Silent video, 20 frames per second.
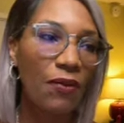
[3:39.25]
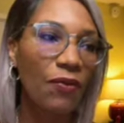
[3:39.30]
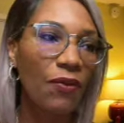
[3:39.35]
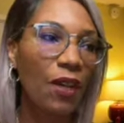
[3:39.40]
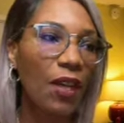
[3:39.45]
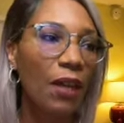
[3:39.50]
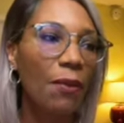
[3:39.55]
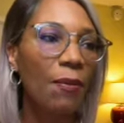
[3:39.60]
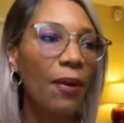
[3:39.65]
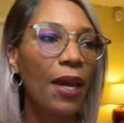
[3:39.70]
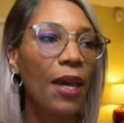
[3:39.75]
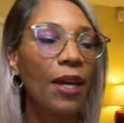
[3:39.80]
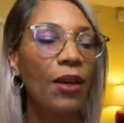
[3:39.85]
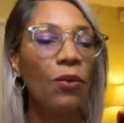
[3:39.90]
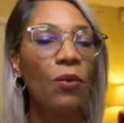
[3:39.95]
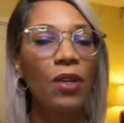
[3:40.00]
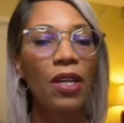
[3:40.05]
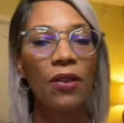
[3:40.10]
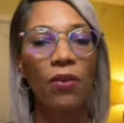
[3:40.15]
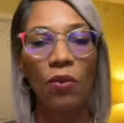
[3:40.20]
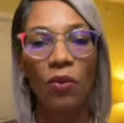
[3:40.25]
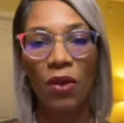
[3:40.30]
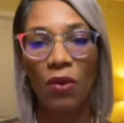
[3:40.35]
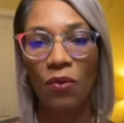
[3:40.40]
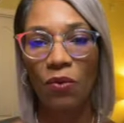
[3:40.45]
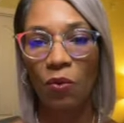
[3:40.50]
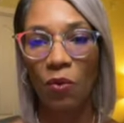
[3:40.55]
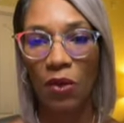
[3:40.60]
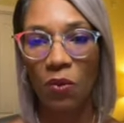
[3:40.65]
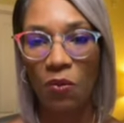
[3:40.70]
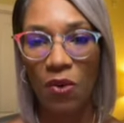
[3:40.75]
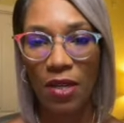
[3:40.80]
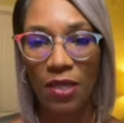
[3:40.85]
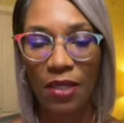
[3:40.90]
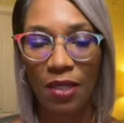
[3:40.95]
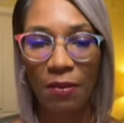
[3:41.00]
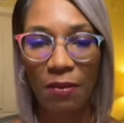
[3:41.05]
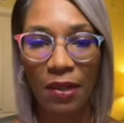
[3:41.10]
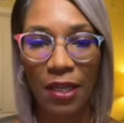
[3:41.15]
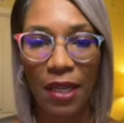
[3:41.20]
feedback. Whatever we want
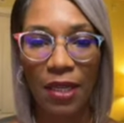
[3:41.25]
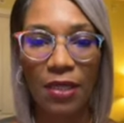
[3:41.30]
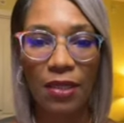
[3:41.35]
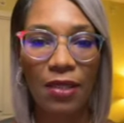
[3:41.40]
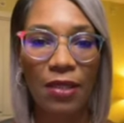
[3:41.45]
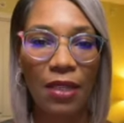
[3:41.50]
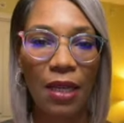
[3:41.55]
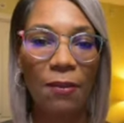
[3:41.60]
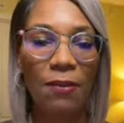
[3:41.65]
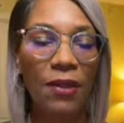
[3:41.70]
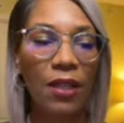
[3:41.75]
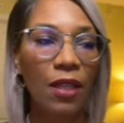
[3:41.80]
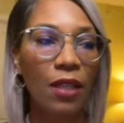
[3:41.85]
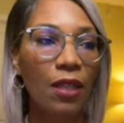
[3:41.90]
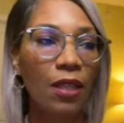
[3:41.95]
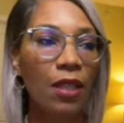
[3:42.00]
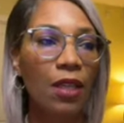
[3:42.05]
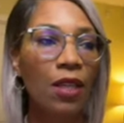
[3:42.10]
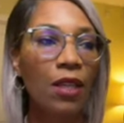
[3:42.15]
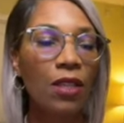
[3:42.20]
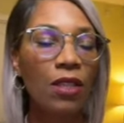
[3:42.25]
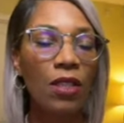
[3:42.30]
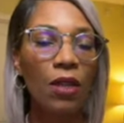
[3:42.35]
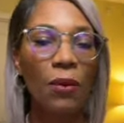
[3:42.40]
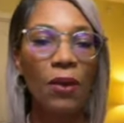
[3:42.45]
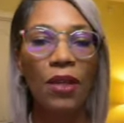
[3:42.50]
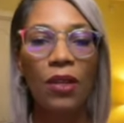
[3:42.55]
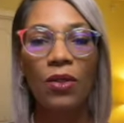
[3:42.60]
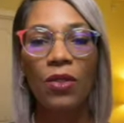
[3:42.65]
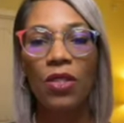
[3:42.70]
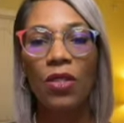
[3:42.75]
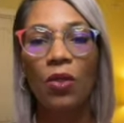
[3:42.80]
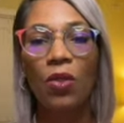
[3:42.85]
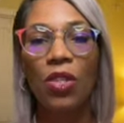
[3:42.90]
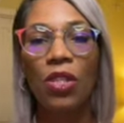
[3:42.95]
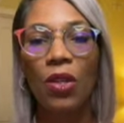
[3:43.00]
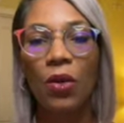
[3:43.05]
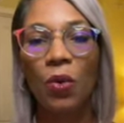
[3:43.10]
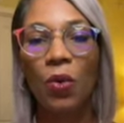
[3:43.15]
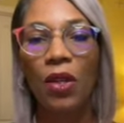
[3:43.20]
to be accepted, so we use
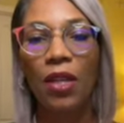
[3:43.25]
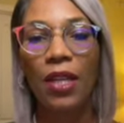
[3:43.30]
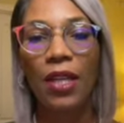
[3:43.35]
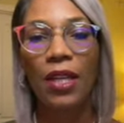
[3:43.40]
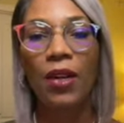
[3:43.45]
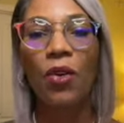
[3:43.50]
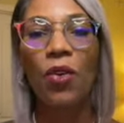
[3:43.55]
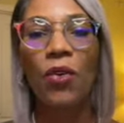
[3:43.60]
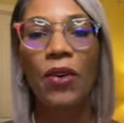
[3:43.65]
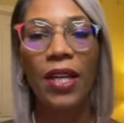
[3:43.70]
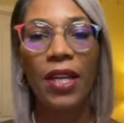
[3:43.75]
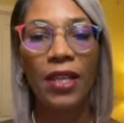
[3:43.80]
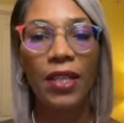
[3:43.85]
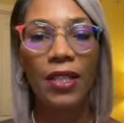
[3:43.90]
social-oriented